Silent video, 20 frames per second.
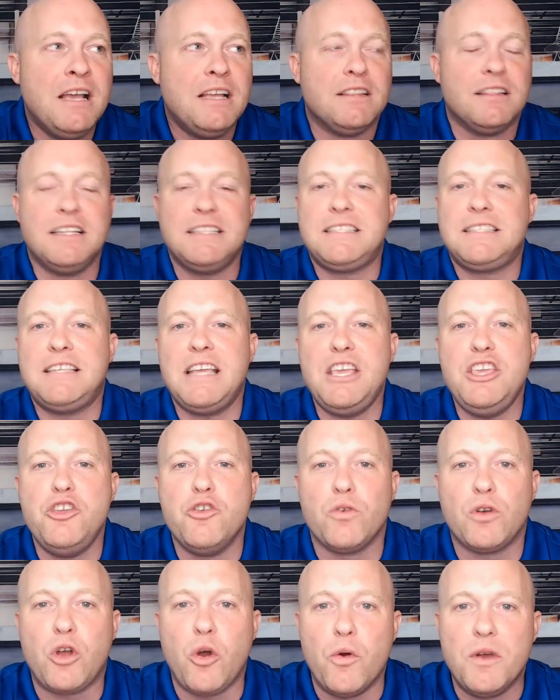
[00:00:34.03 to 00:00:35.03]
Let's say
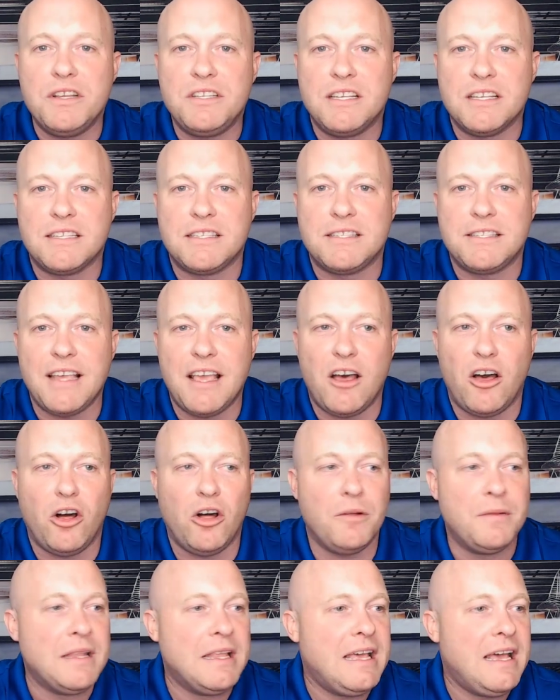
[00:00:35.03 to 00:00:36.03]
you're going to
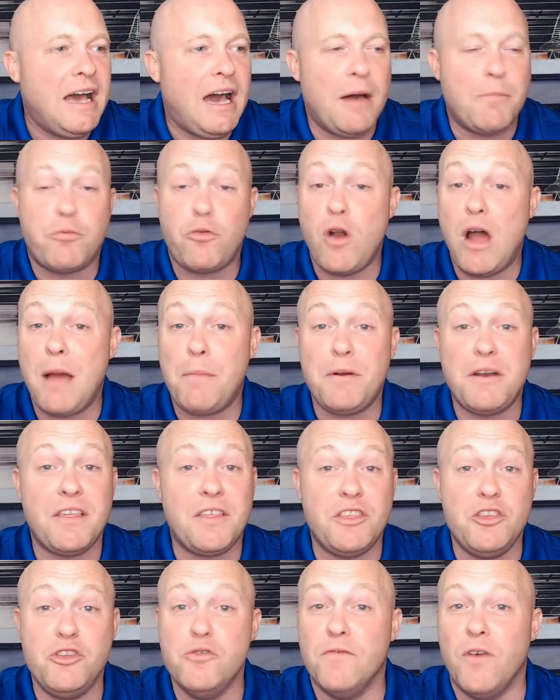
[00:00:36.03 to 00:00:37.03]
sell a property
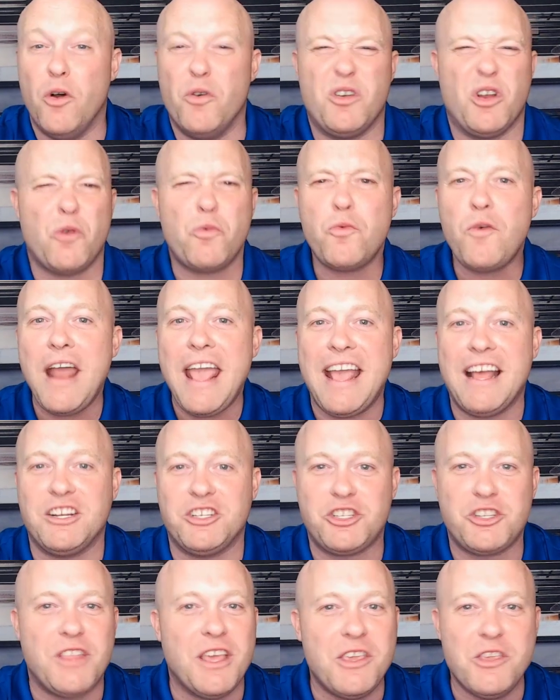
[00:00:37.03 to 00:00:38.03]
that you've owned, a
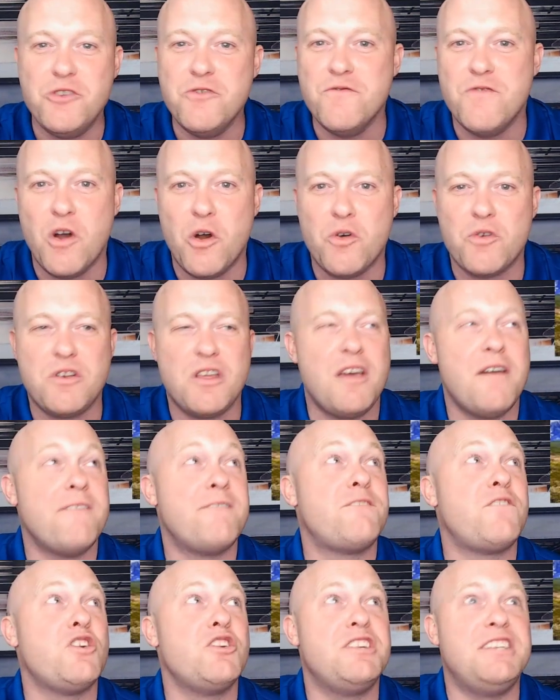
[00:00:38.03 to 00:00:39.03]
ranch that you've owned
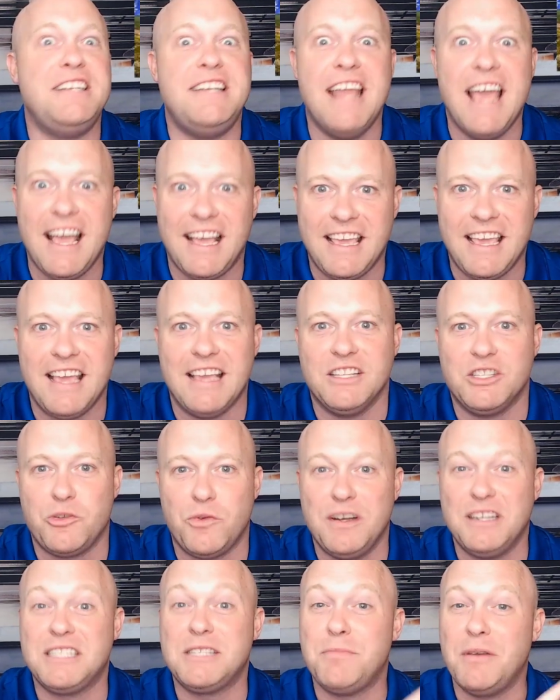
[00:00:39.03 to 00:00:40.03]
for decades,
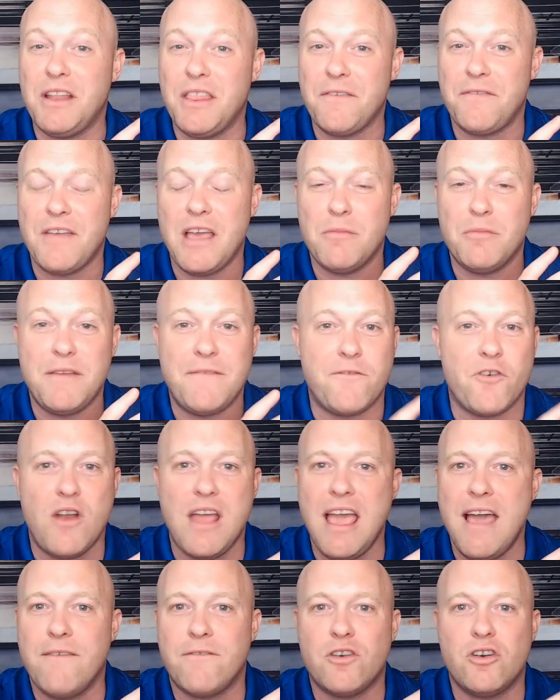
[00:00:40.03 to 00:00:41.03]
right? It's been in the family
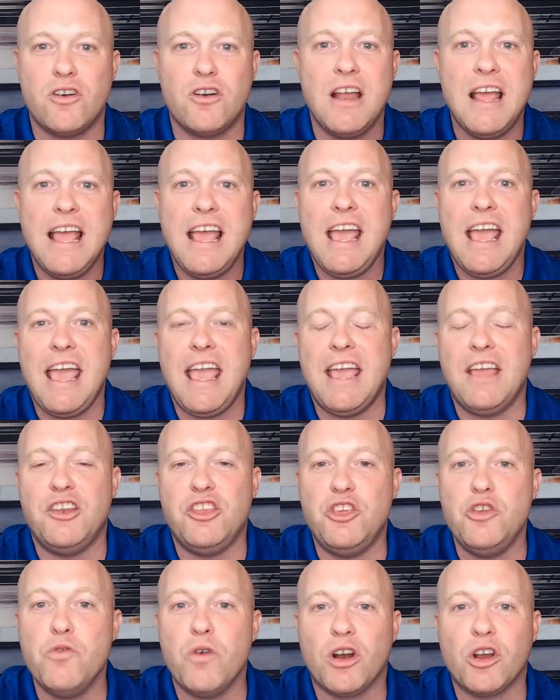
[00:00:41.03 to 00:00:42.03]
forever, and
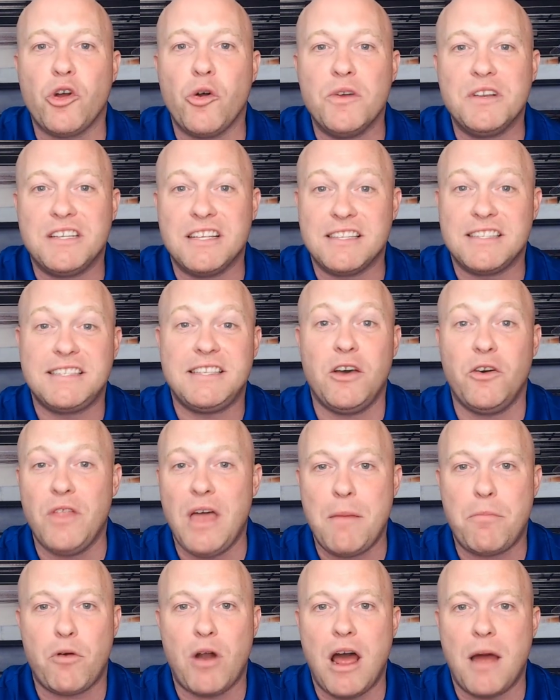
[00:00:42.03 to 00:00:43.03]
you are going to sell
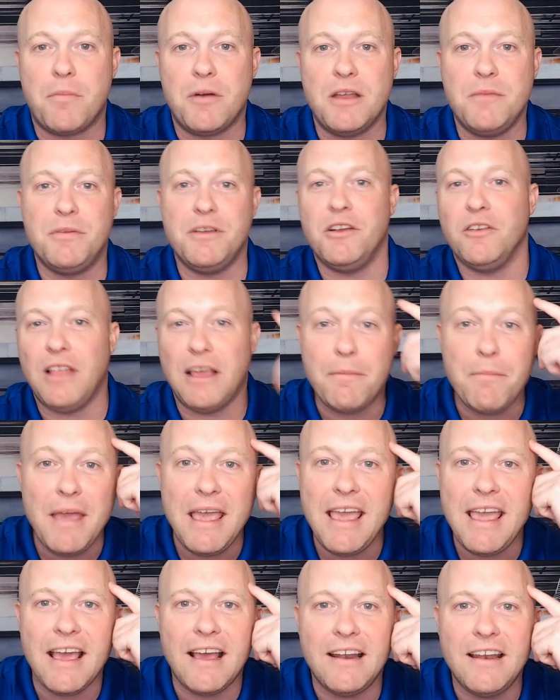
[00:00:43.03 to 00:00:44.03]
that property, but you're like,
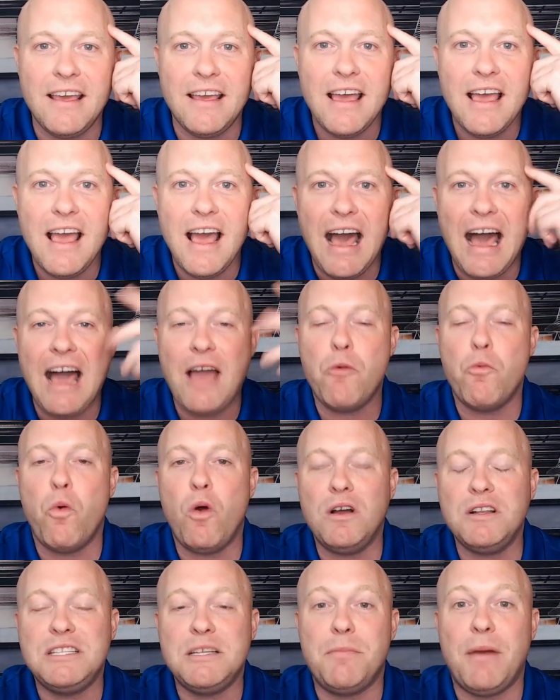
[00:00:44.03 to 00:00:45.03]
man, I
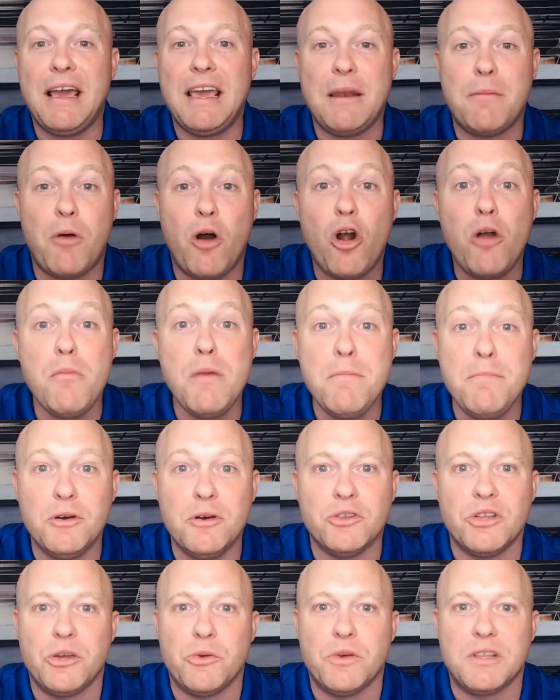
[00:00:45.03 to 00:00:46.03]
want to buy an apartment
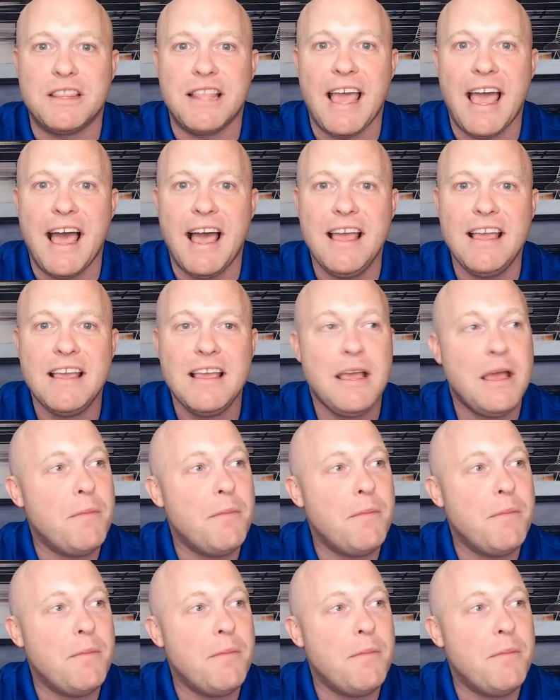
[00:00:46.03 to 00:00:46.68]
building with that.